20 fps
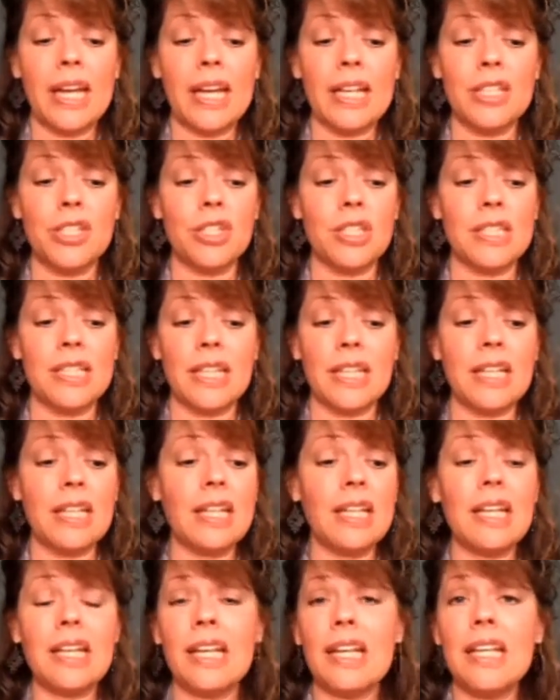it's just
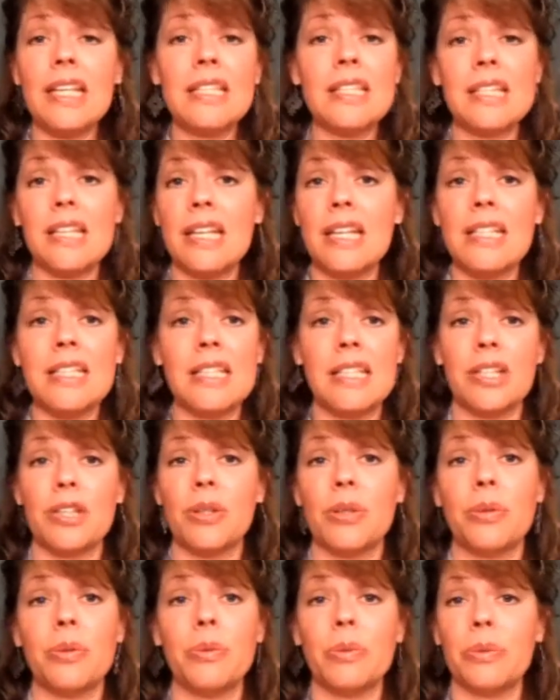easy
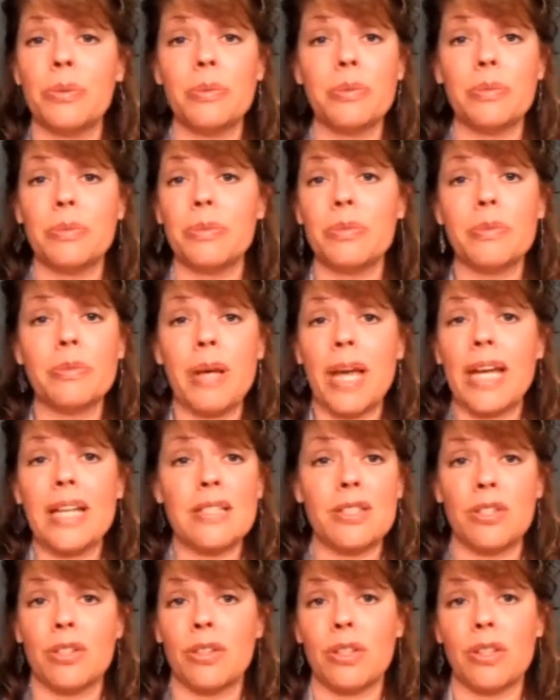to make
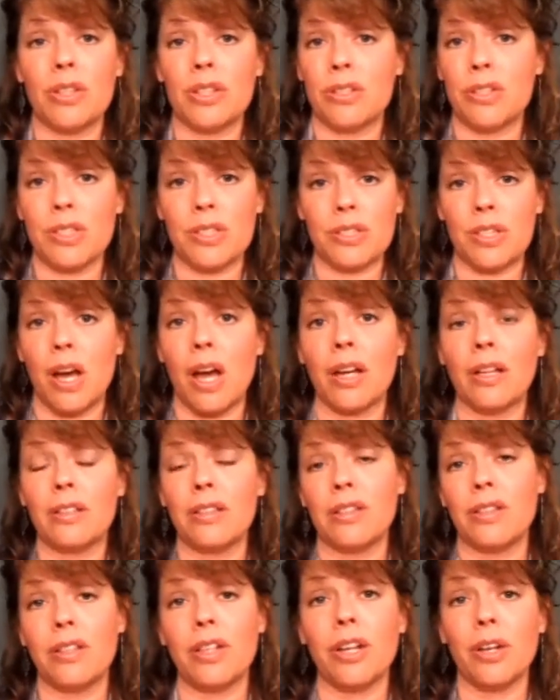it so that they're just not
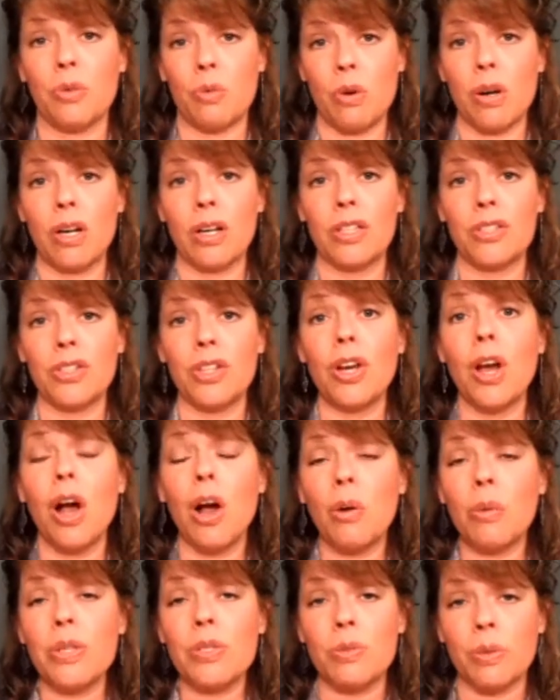going to work. So you
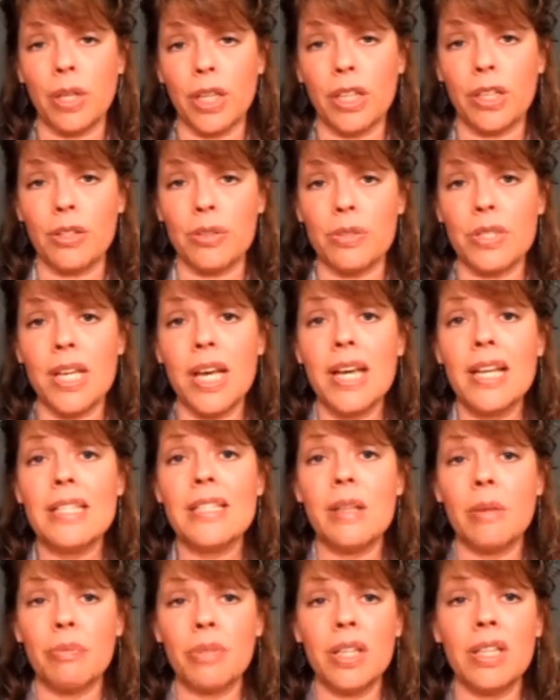always want to use
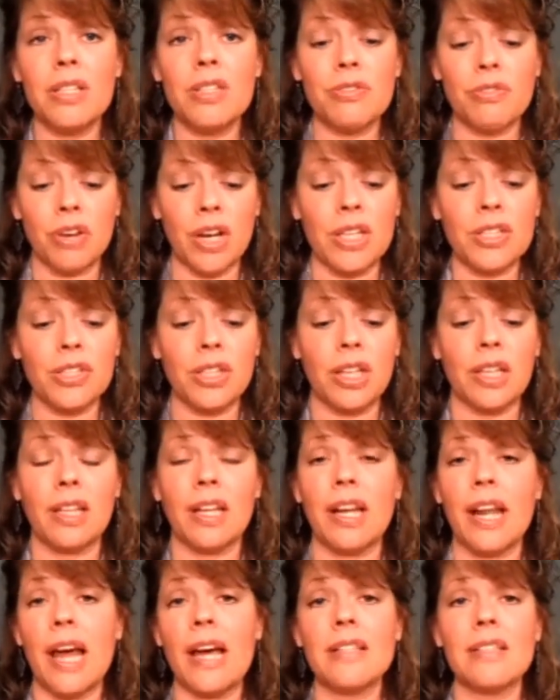something that's fresh and
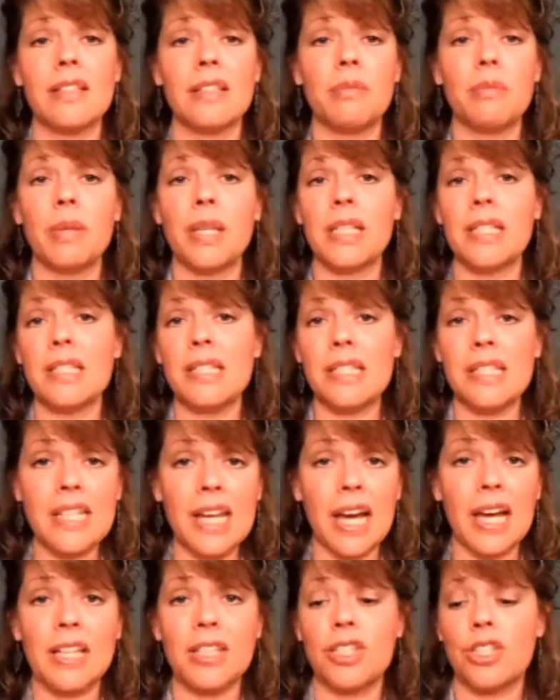that hasn't been
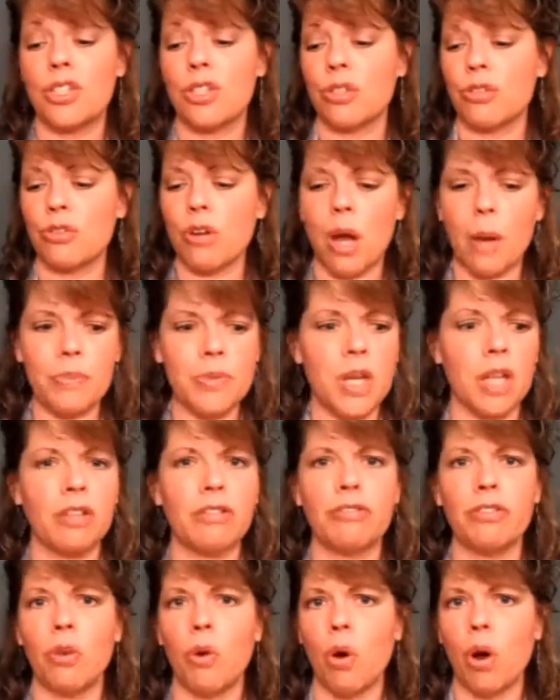touched or dropped on the
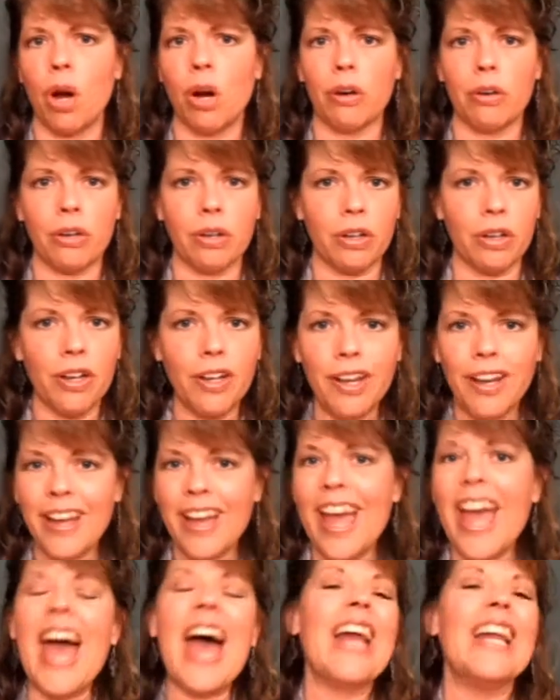floor or
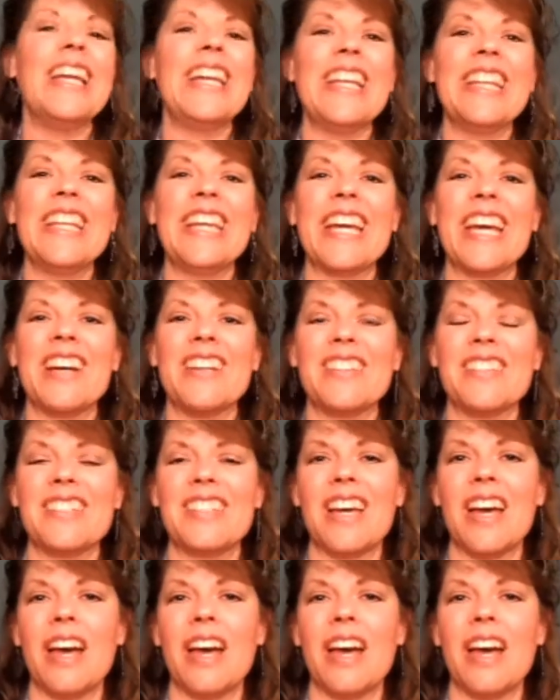had anything else